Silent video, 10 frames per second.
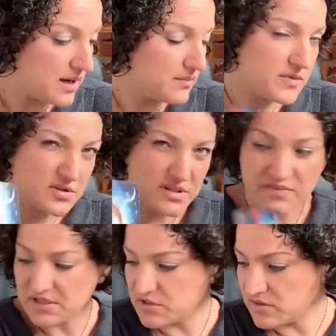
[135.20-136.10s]
there's
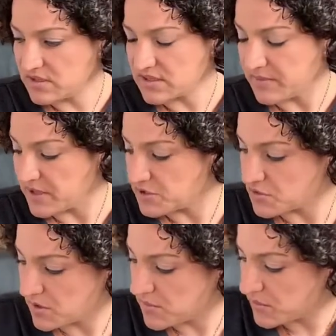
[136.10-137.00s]
something to this. I'm not
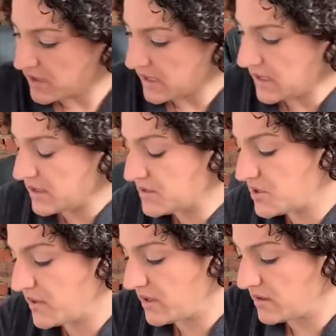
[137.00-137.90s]
sure, but we're going to get
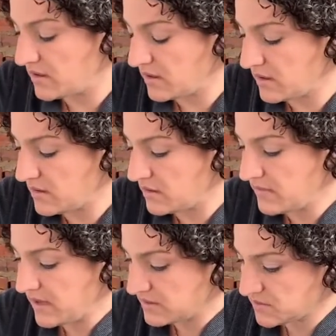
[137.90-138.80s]
into it
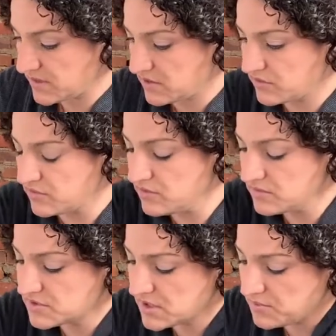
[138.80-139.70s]
as we go through. I'm
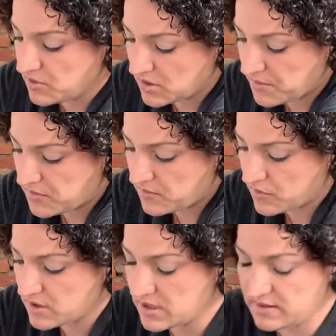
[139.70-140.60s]
just going to pull a couple
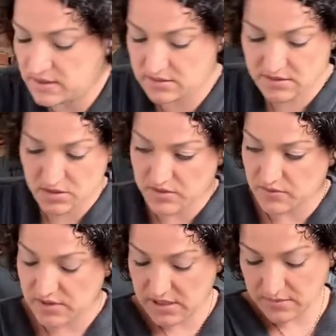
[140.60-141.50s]
more and then start the
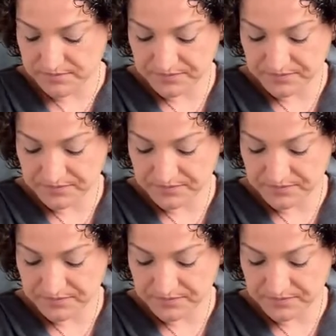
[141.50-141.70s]
reading.